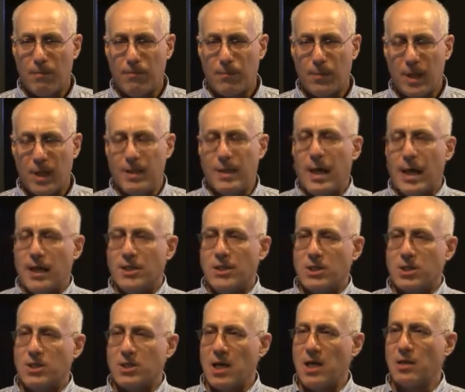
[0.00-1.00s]
In the, in the
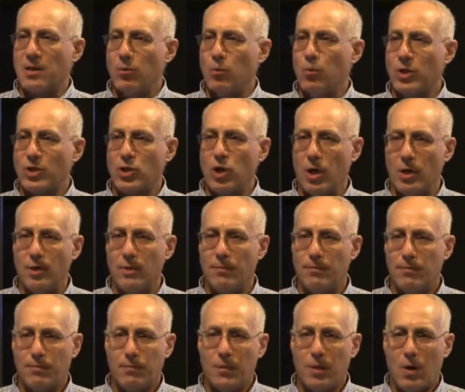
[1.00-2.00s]
Salem witch hunt,
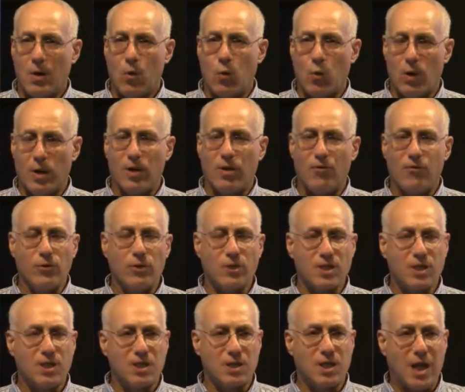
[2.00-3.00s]
one of the first
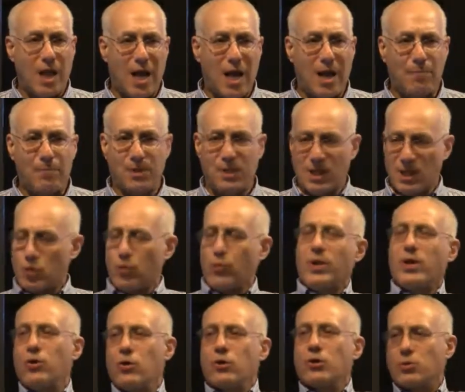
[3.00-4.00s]
things that happened, these three
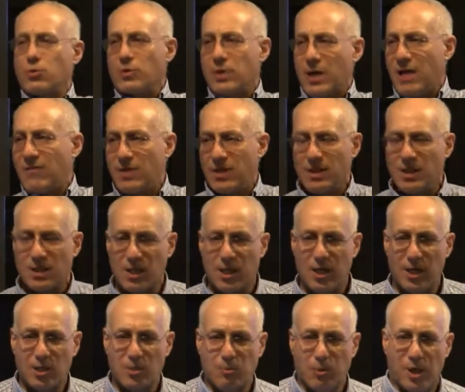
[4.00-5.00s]
girls were having these
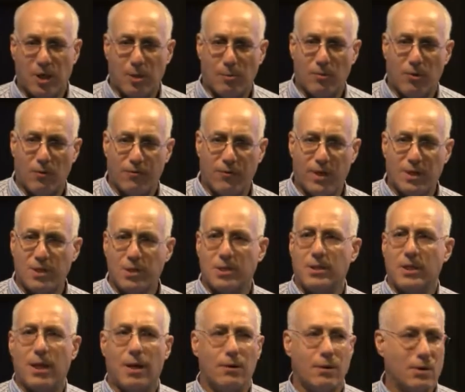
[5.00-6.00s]
inexplicable fits, and
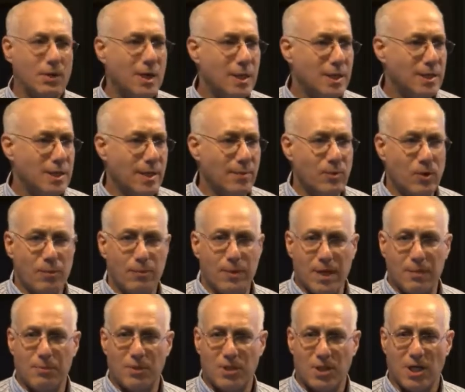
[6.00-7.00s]
they were deemed to be
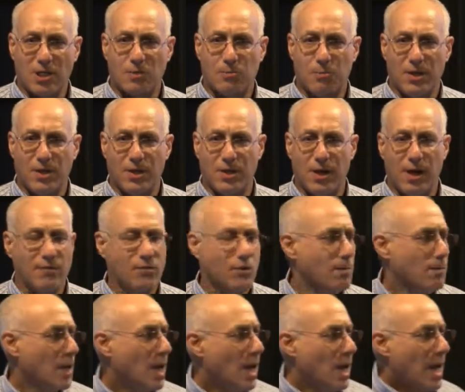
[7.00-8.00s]
possessed by the devil.
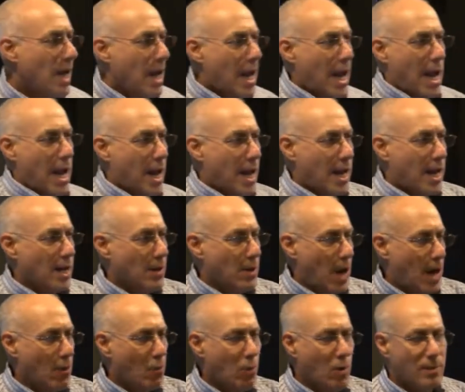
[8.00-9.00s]
And
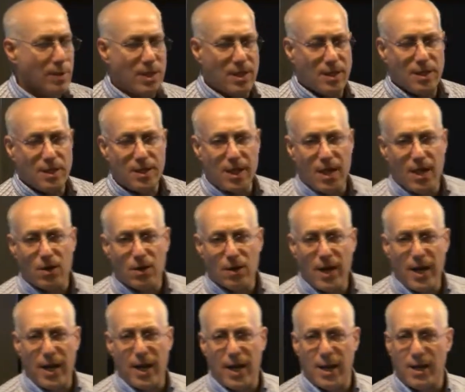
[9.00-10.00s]
a woman in the town
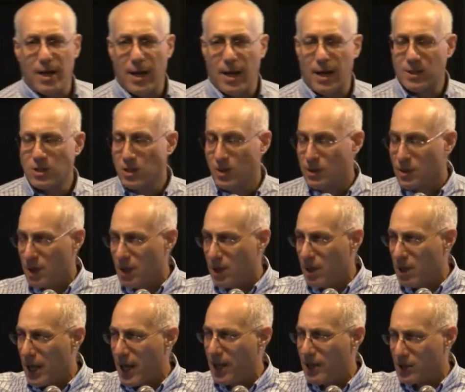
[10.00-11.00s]
had actually a,
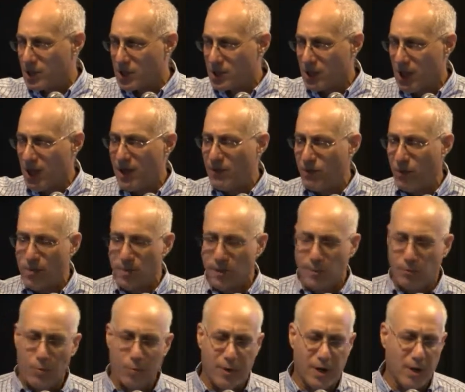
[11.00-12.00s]
had a slave woman
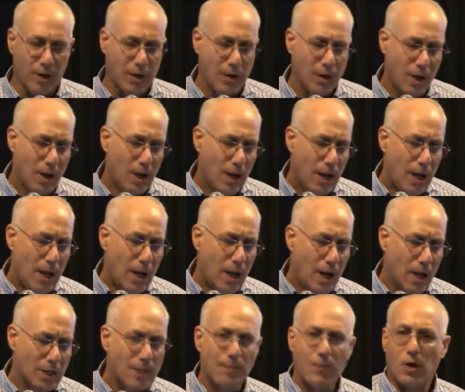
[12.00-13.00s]
prepare uh,
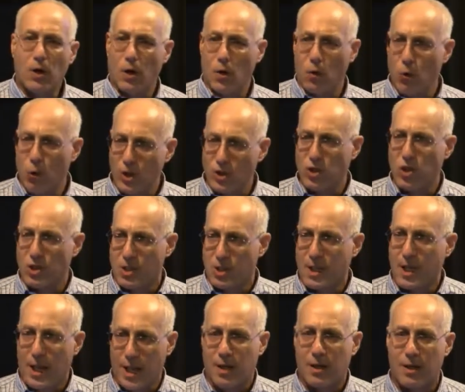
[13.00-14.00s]
something called a witch's
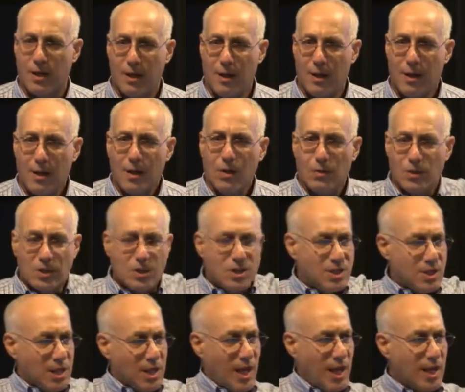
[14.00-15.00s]
cake which is a
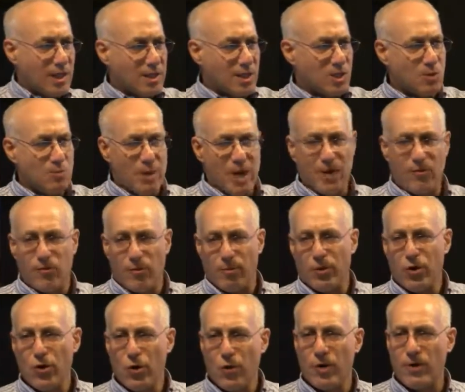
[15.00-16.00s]
cake that's made from
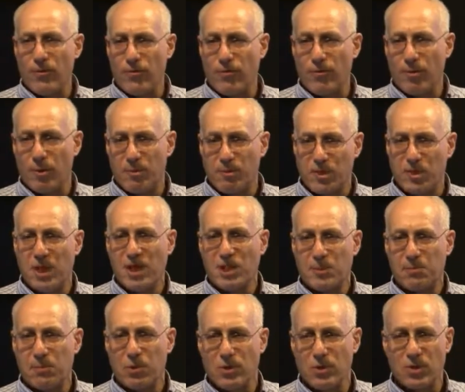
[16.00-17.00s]
urine from the
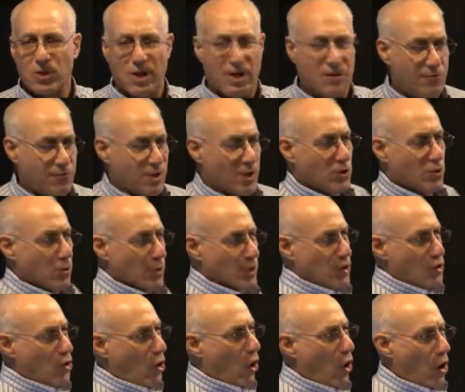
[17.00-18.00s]
possessed person and fed to a
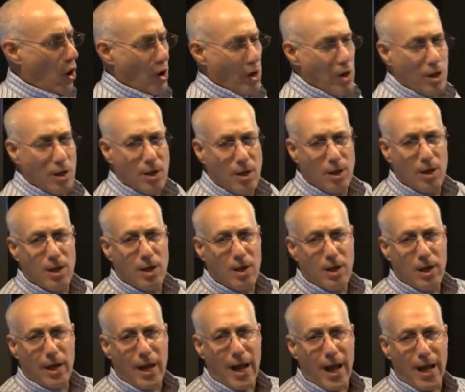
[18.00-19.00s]
dog.
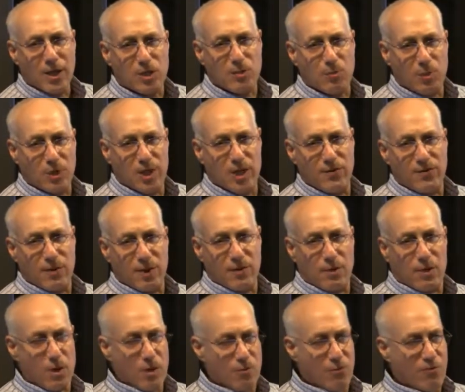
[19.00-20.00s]
And it's believed that
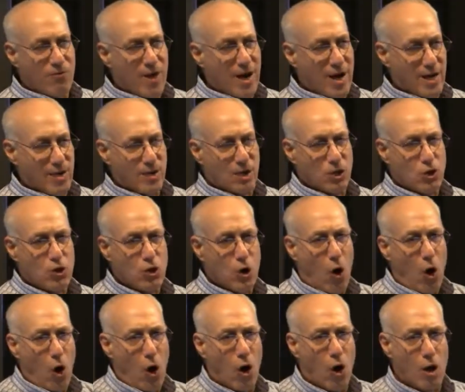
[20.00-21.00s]
via the
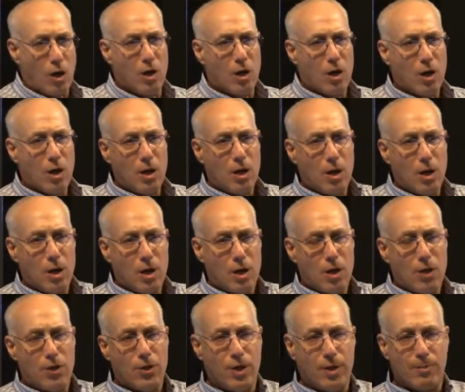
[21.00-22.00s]
dog,
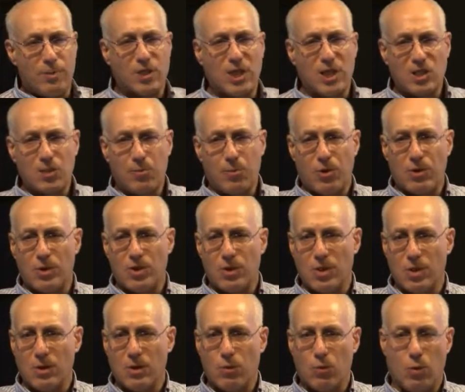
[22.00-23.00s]
the possessed
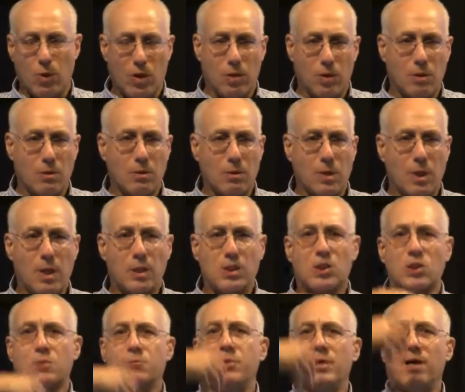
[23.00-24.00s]
person will
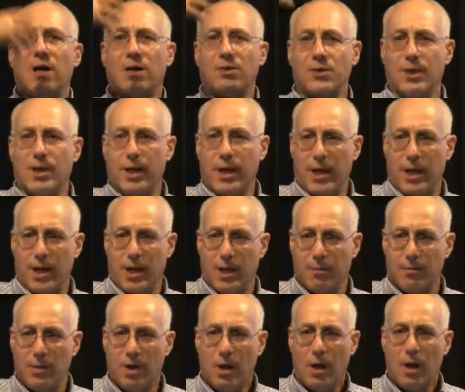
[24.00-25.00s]
spit out the
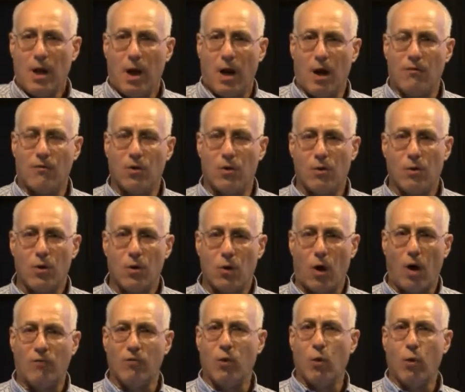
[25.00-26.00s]
name of the,
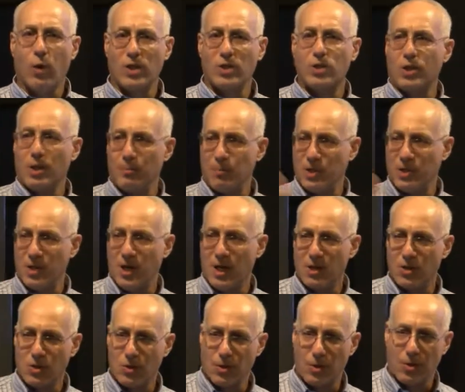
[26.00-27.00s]
of the witch that
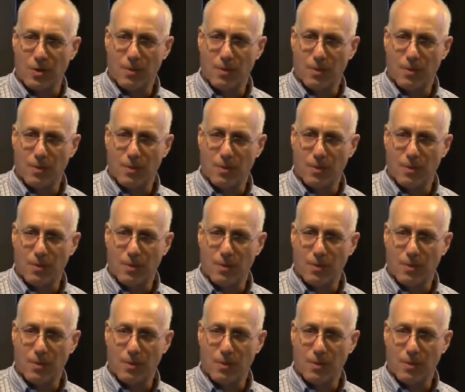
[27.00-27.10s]
possessed her.